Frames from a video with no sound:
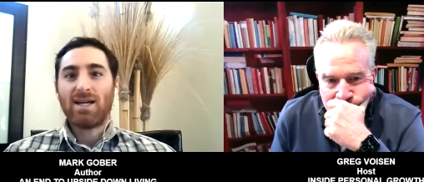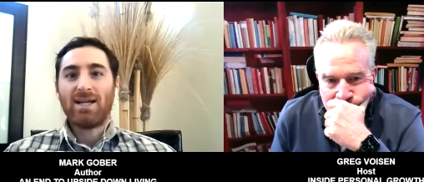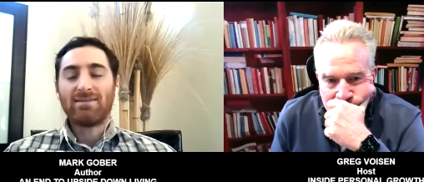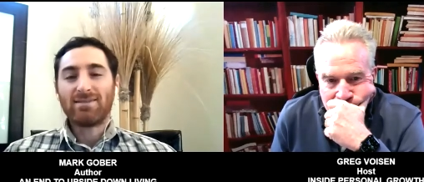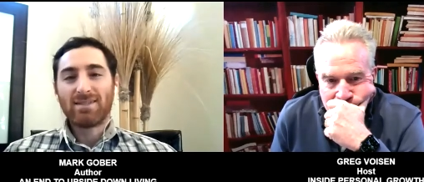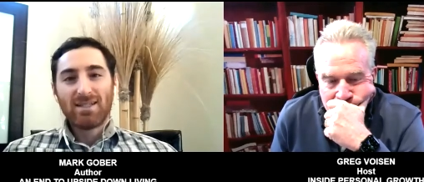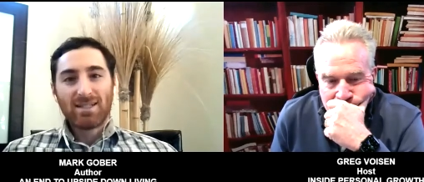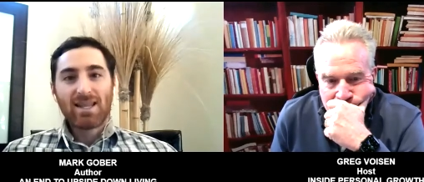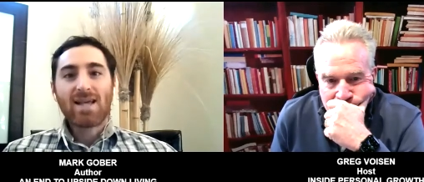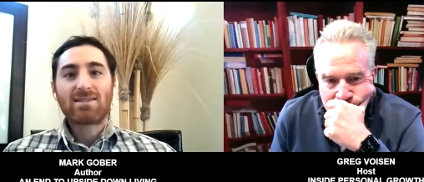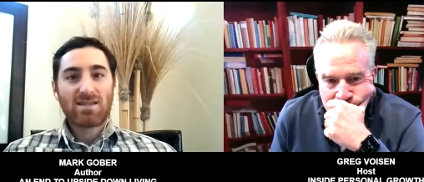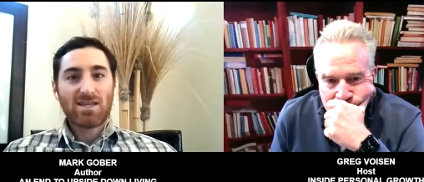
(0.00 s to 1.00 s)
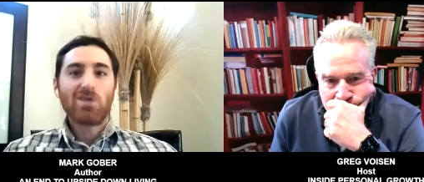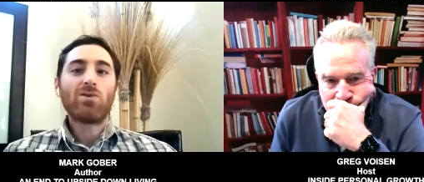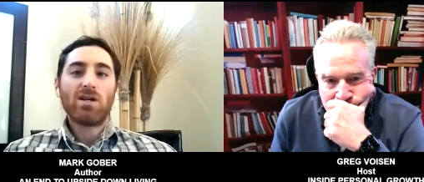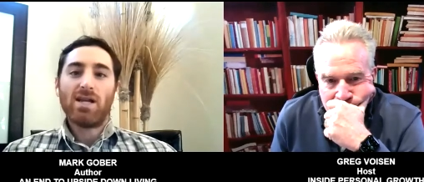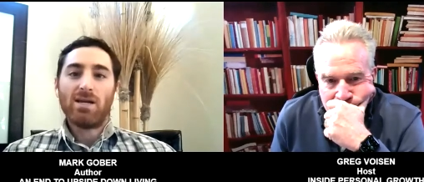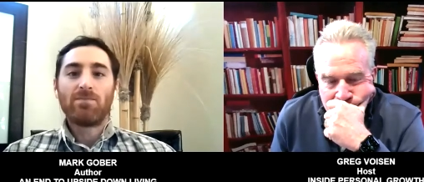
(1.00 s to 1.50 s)
Speaker 1: and less
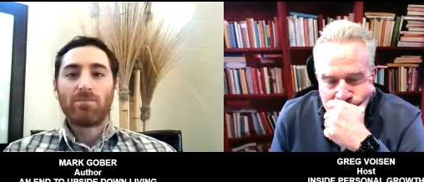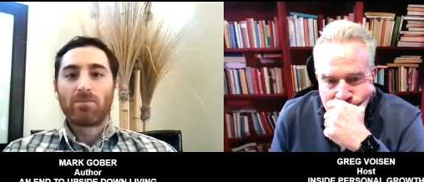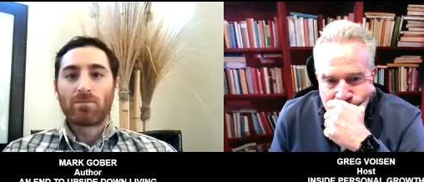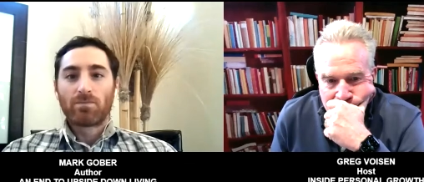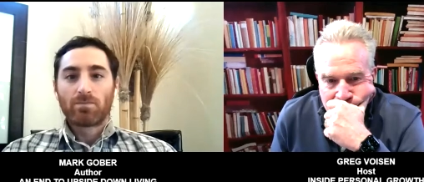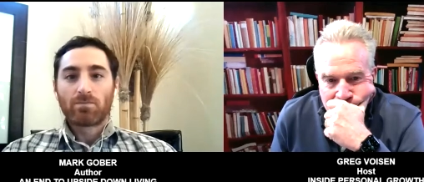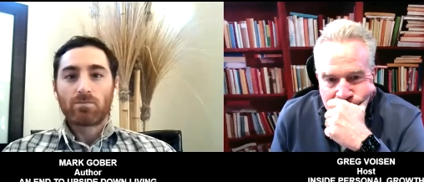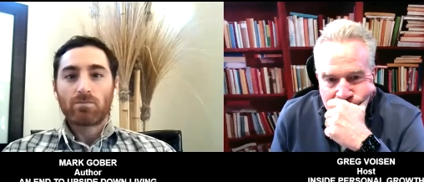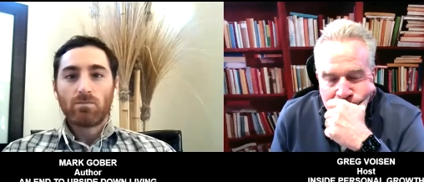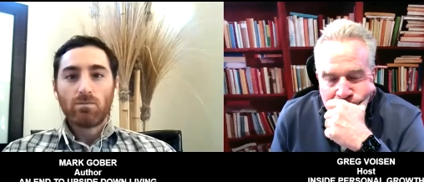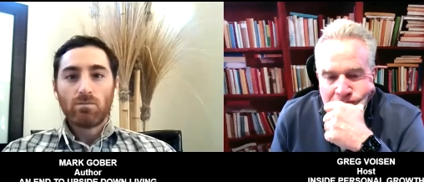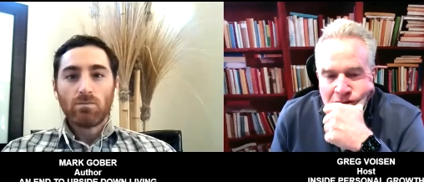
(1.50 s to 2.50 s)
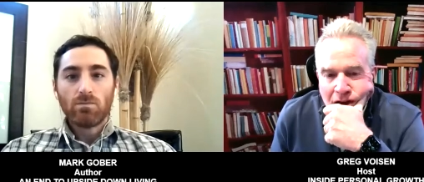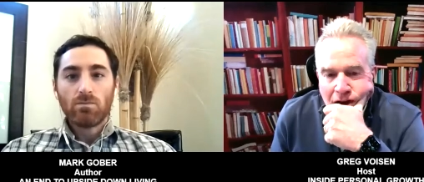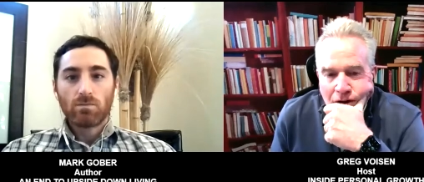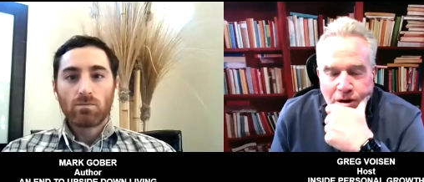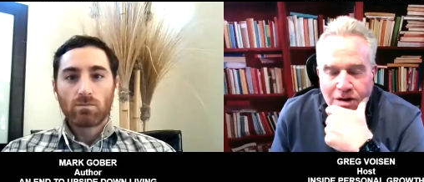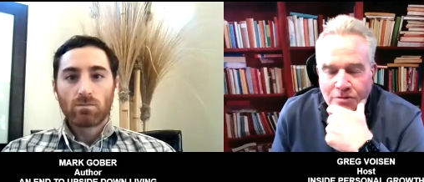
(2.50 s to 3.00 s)
unity.
Speaker 2: Mm-hmm.
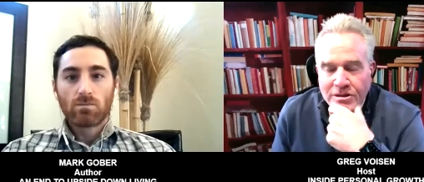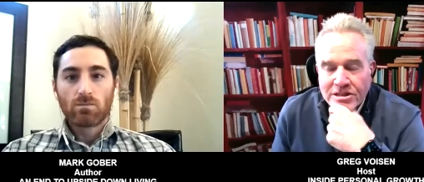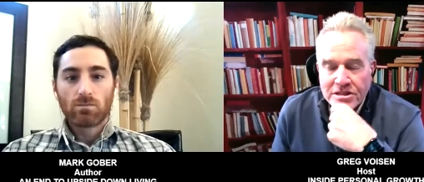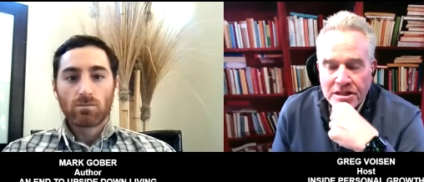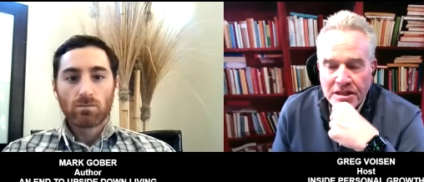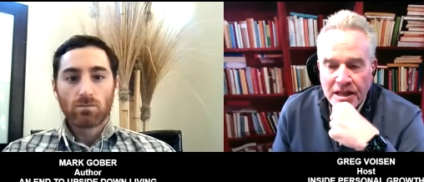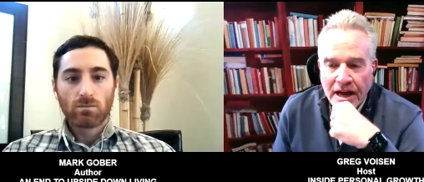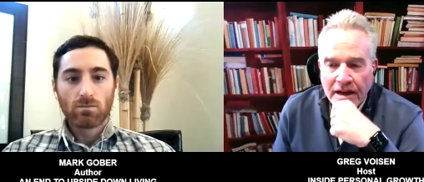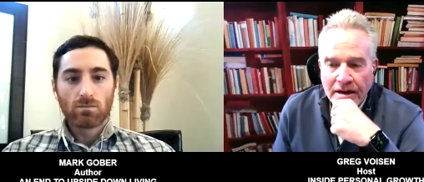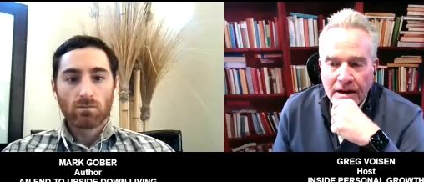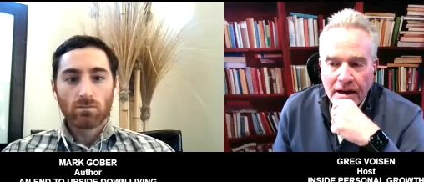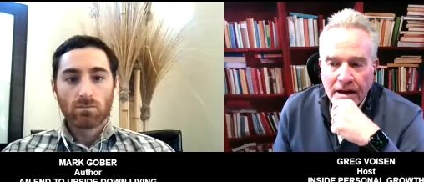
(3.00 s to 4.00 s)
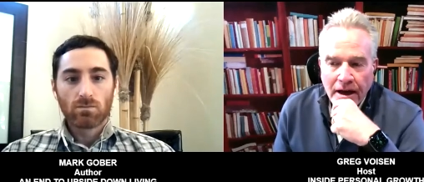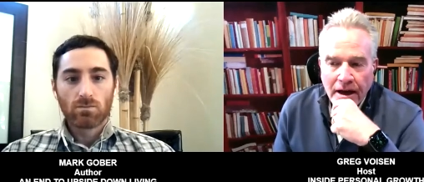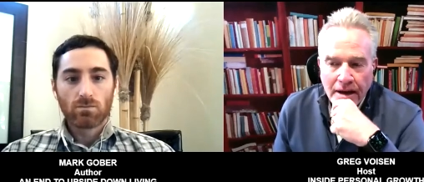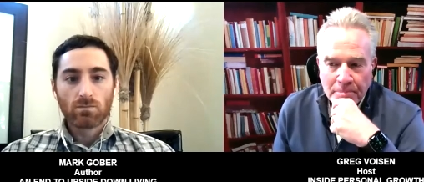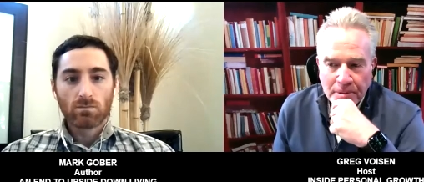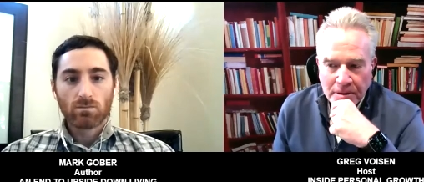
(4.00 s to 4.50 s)
Oh, we see that
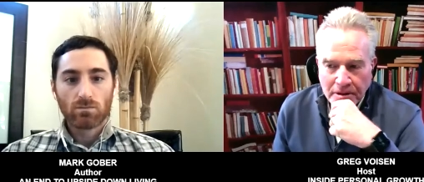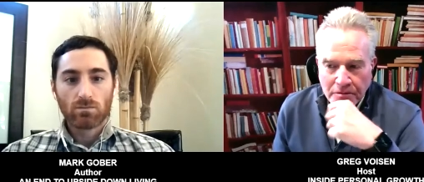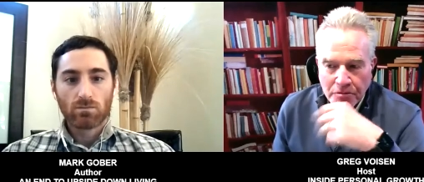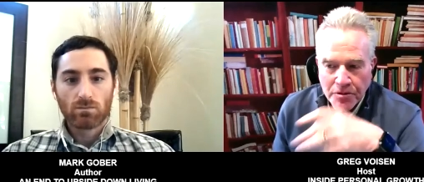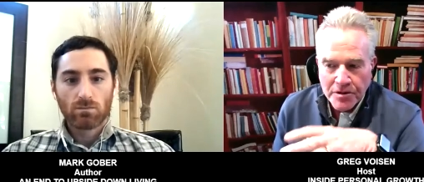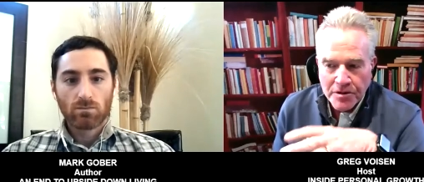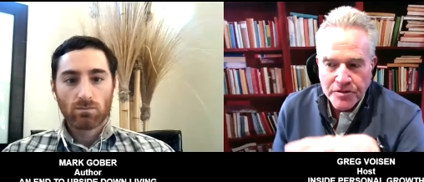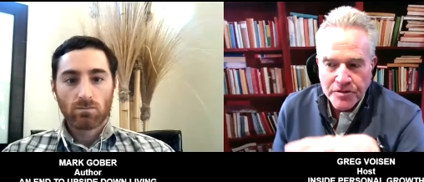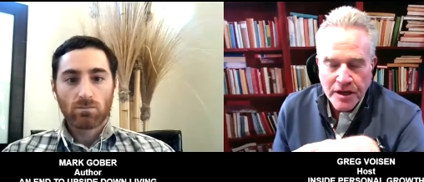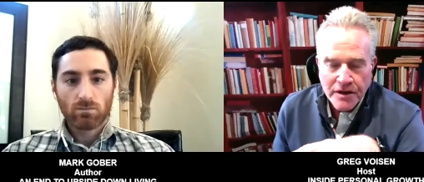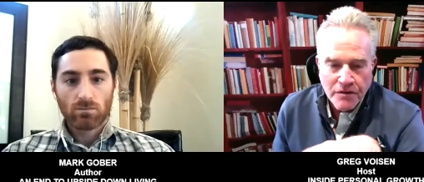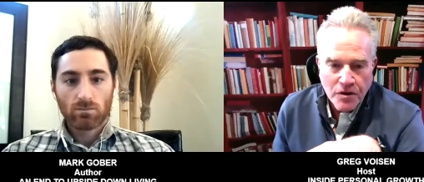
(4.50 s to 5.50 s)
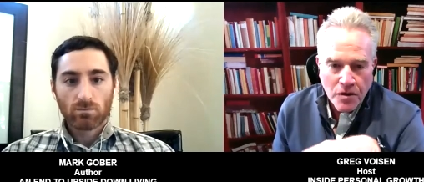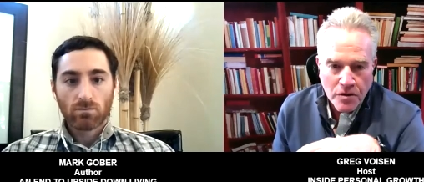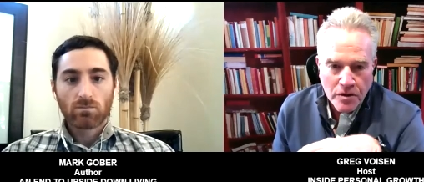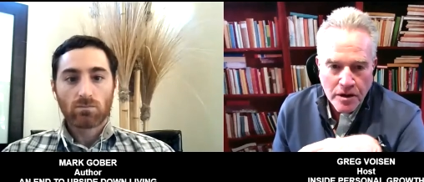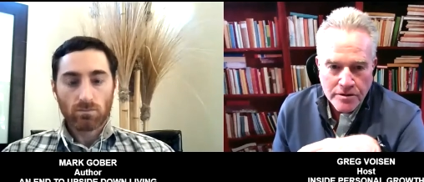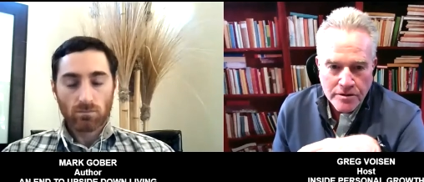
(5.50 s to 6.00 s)
happening within inside of our
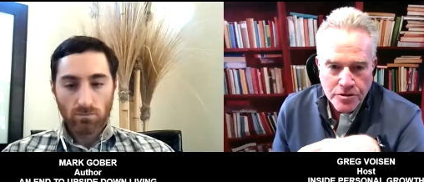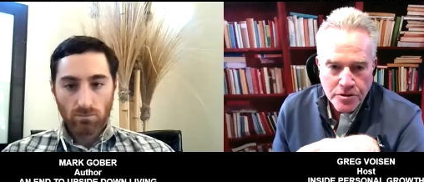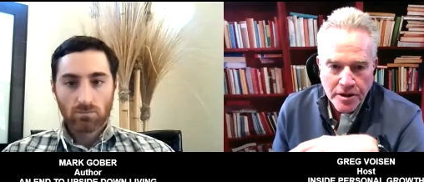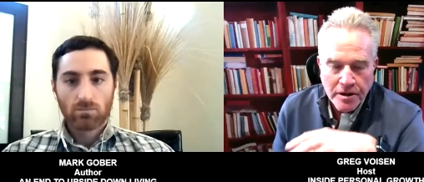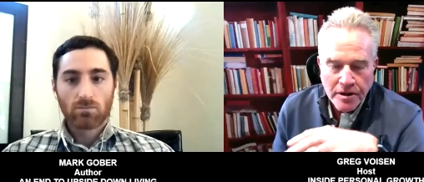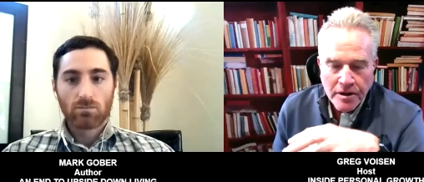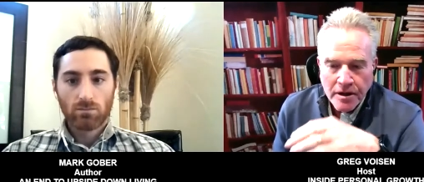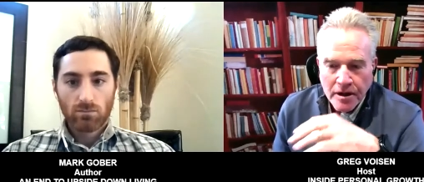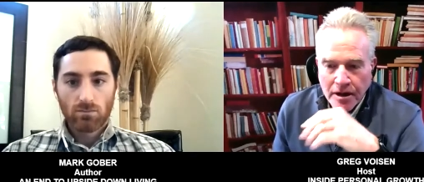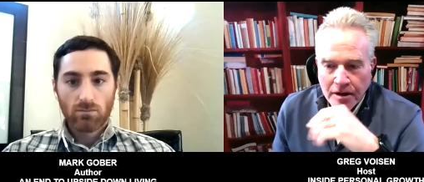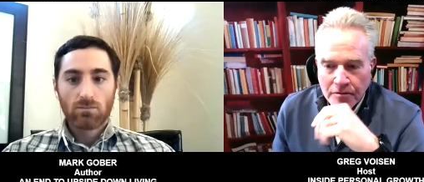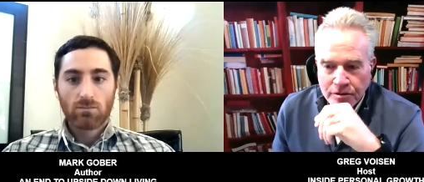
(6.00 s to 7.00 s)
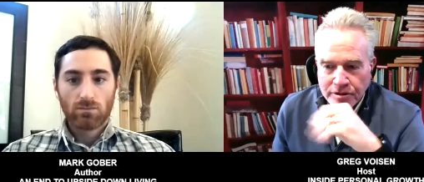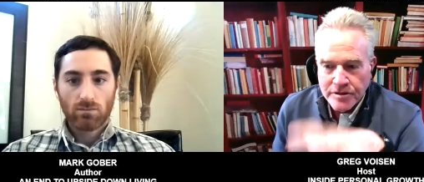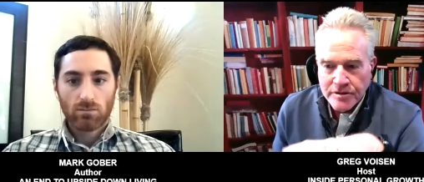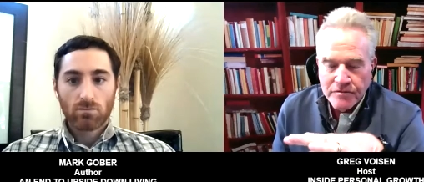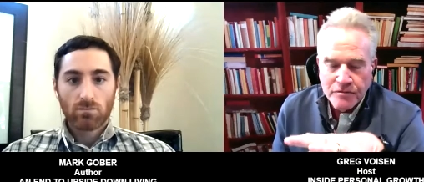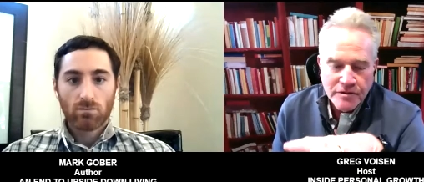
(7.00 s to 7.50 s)
own country. Um, we
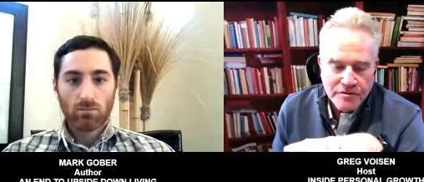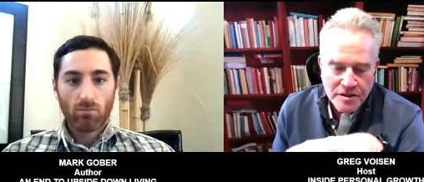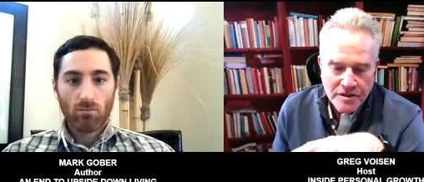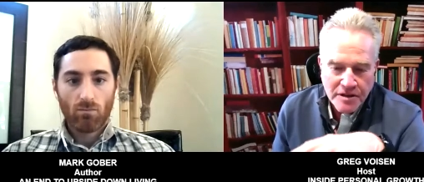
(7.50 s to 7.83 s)
see we've seen